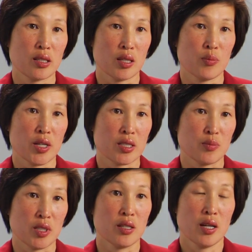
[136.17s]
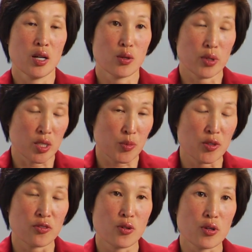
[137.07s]
lumpectomy was
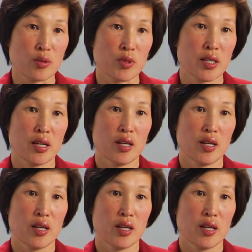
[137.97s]
performed,